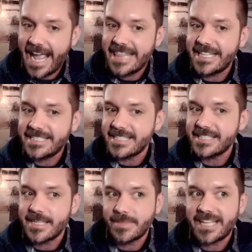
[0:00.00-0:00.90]
And this is
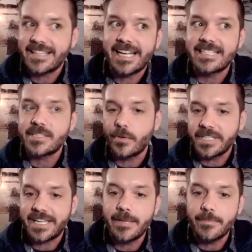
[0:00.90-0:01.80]
something that is going
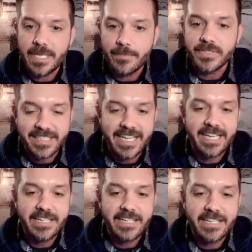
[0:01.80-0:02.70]
to get people's
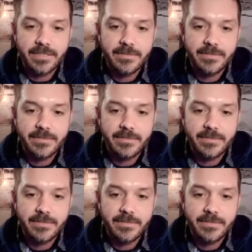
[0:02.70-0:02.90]
attention.